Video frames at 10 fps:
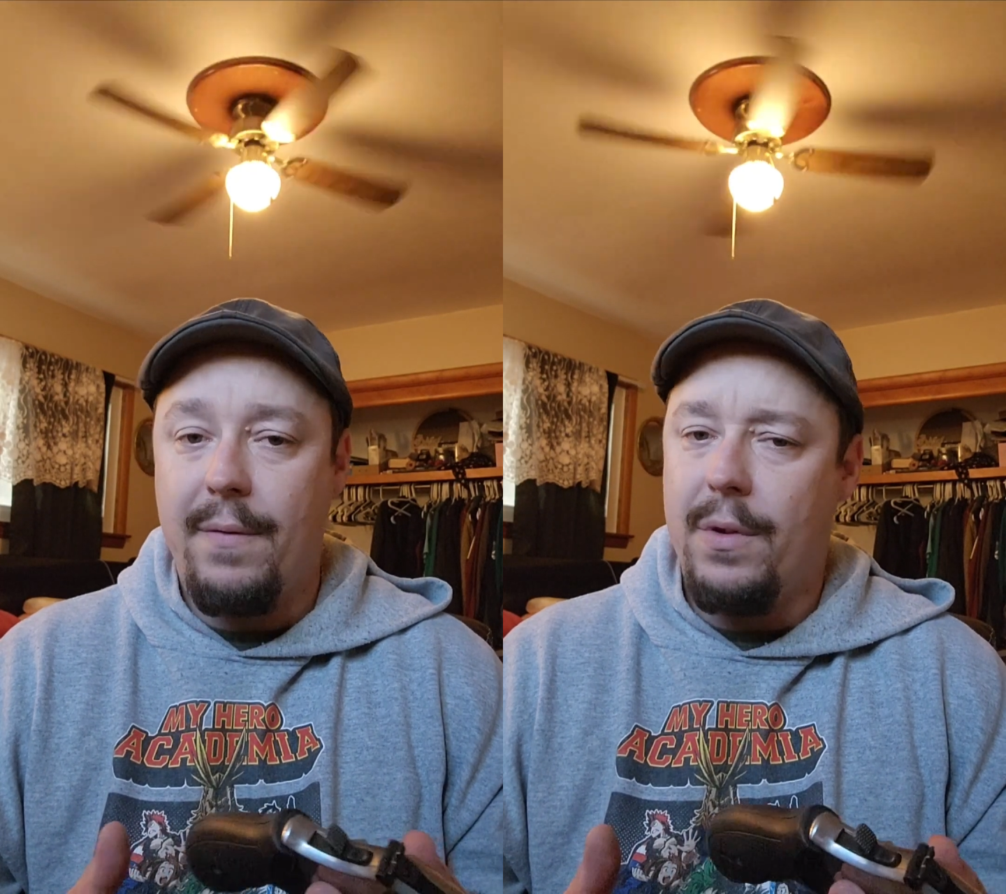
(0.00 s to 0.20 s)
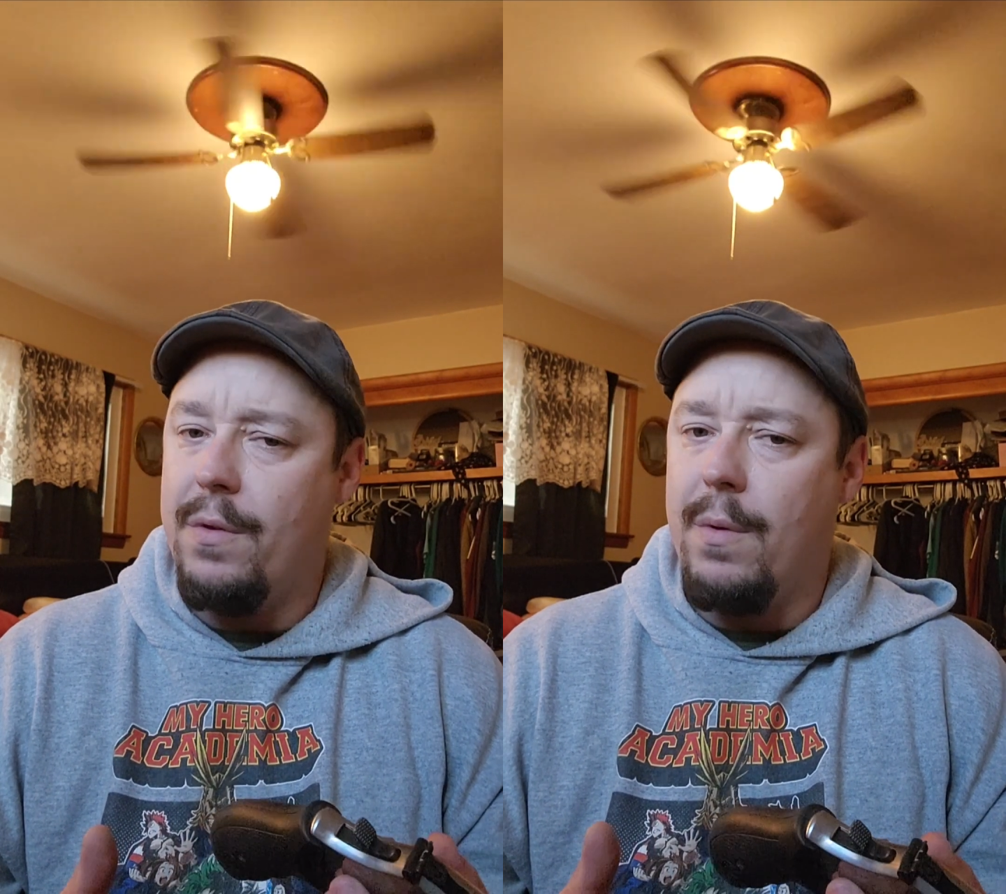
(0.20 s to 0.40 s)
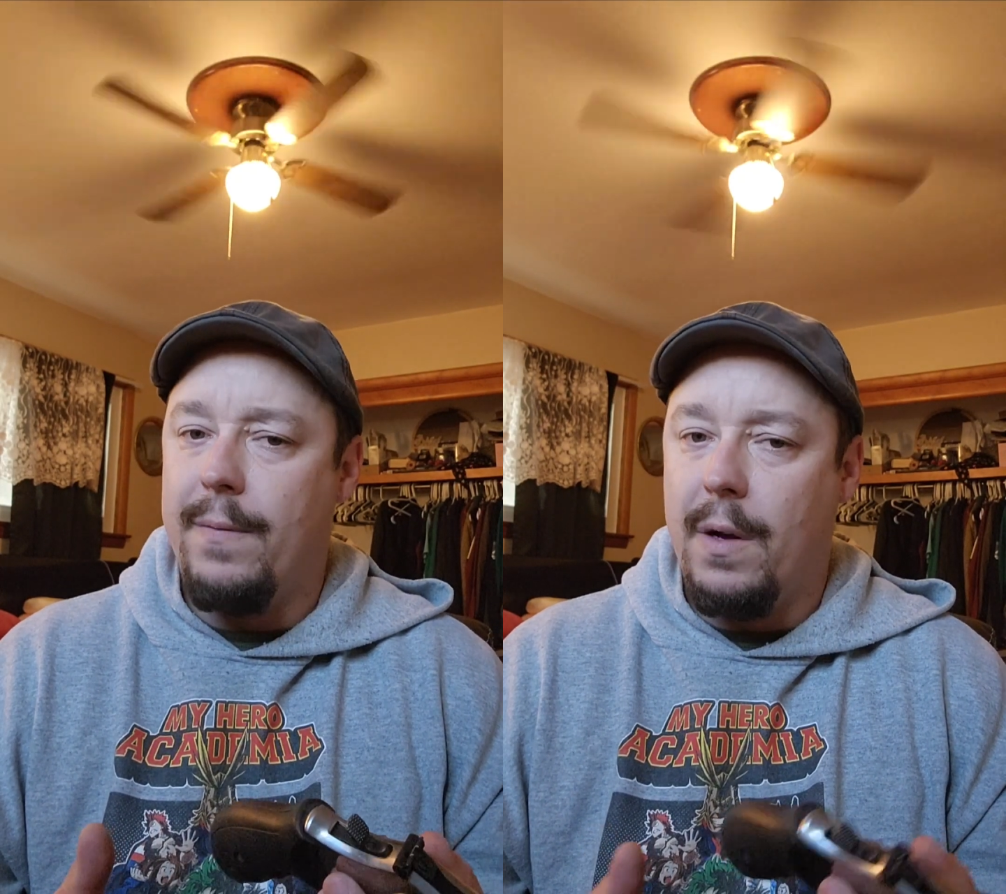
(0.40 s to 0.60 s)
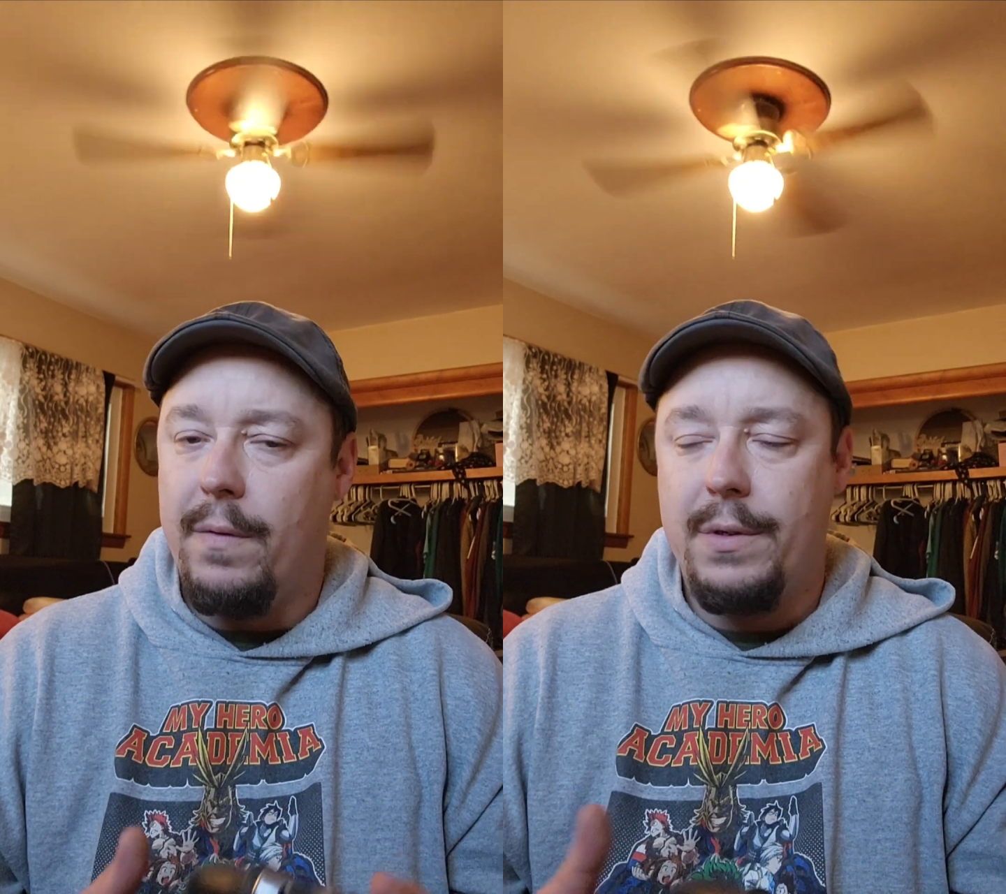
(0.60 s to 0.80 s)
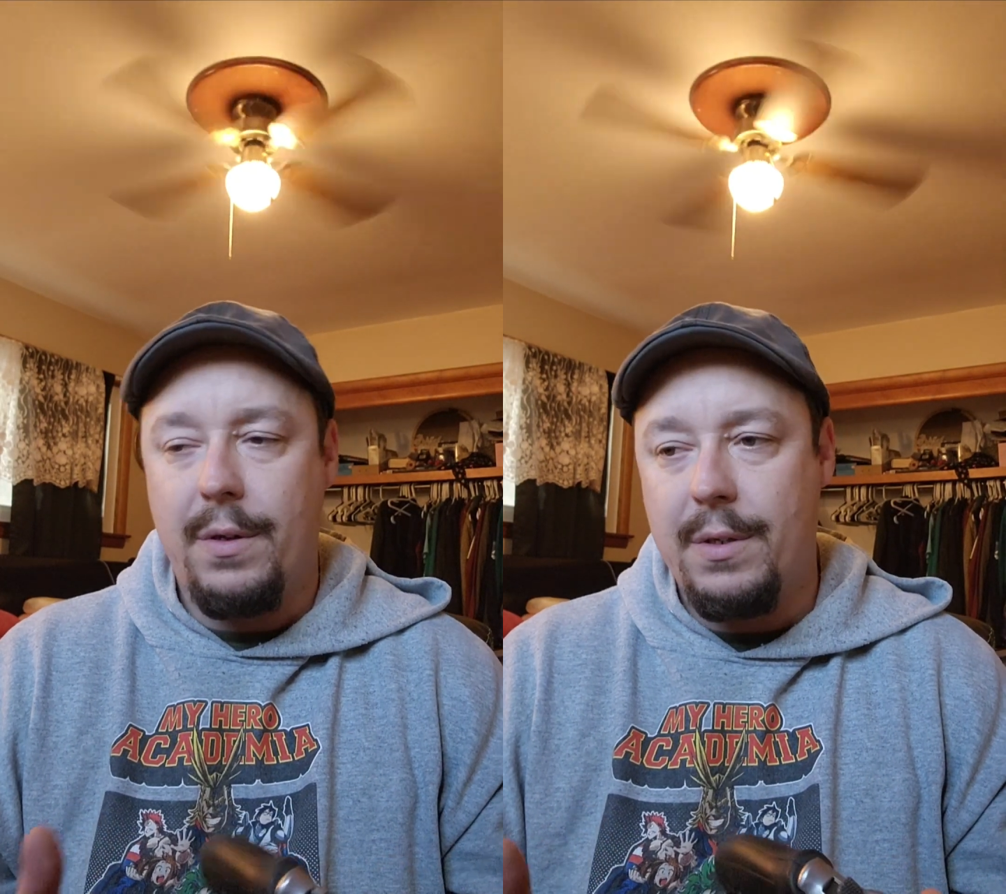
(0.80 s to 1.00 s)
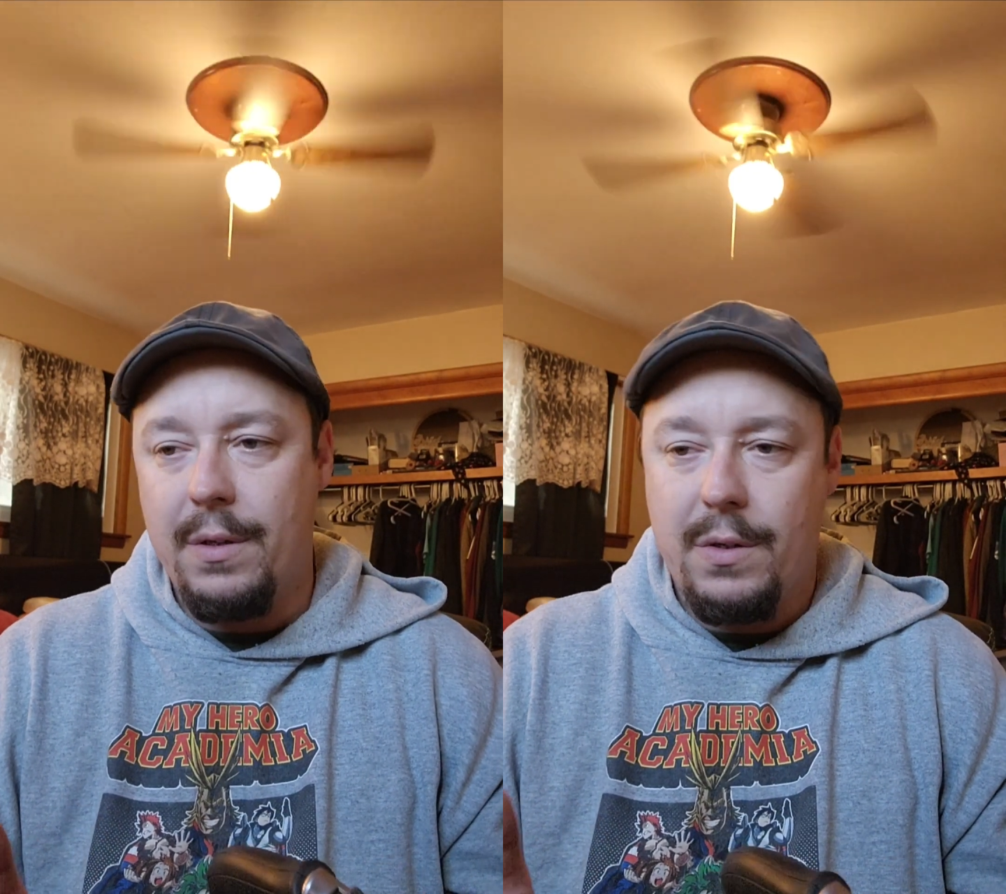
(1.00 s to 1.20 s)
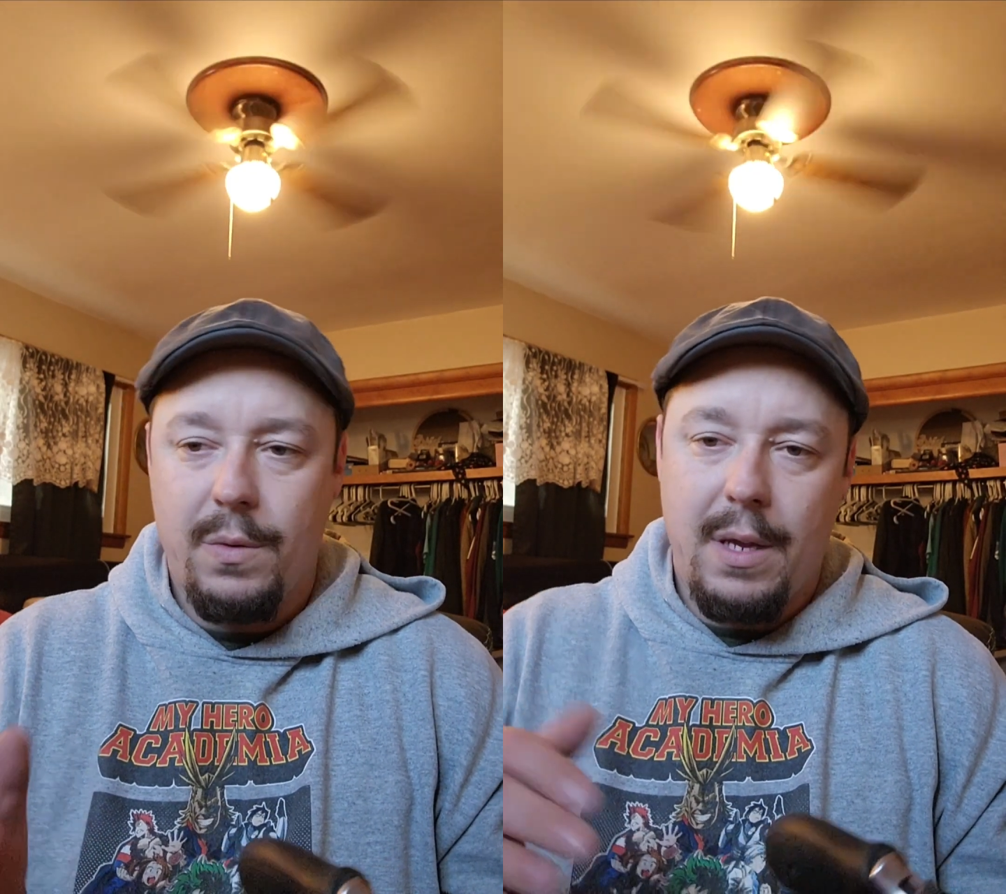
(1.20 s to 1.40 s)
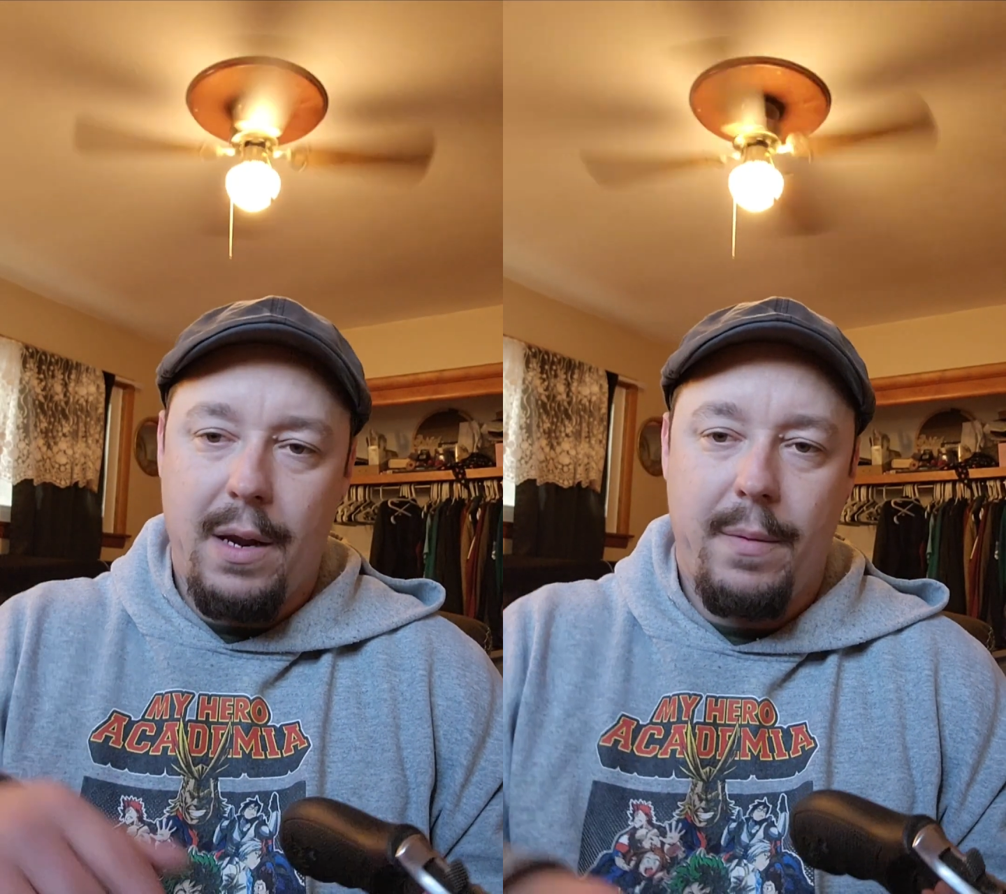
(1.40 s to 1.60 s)
Never the revolvers though, so this
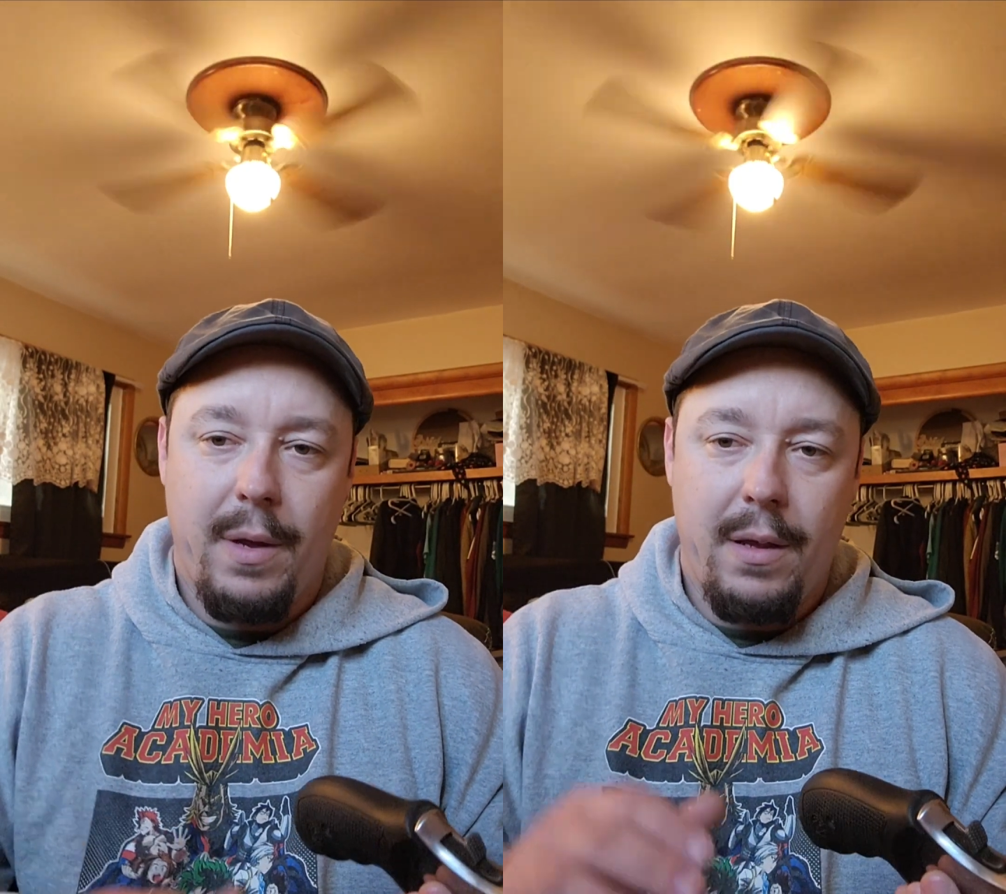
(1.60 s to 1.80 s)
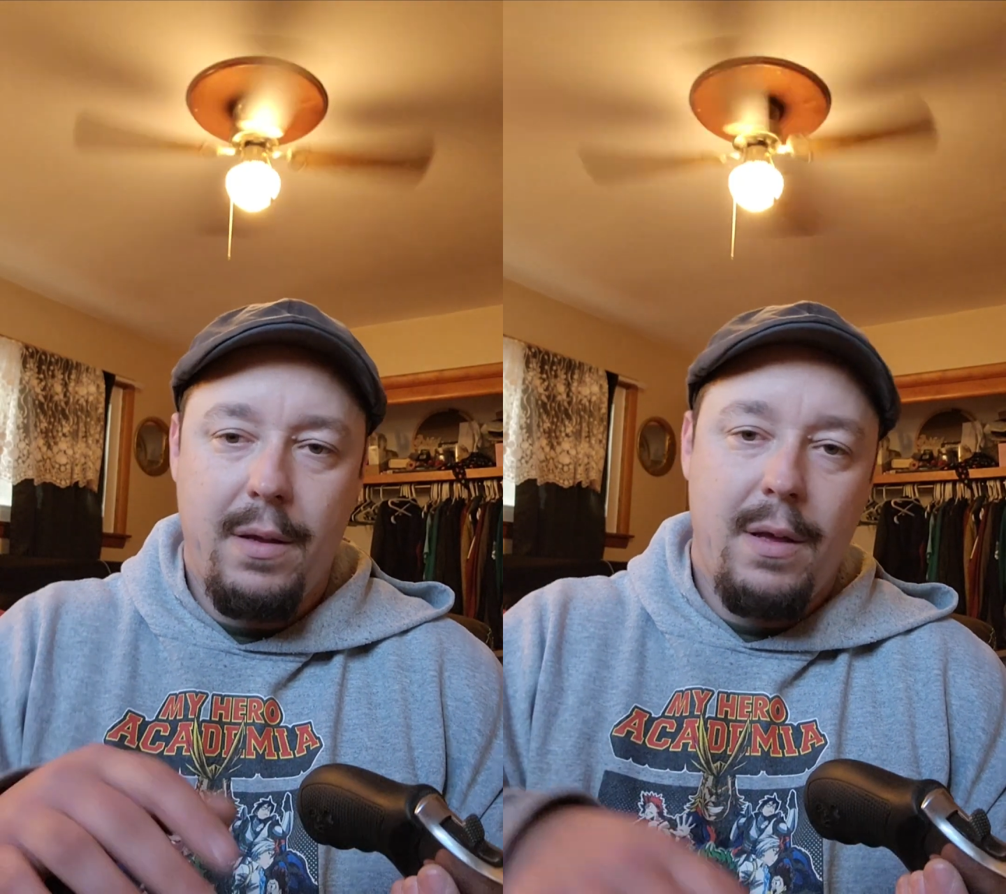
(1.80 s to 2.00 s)
was kind of my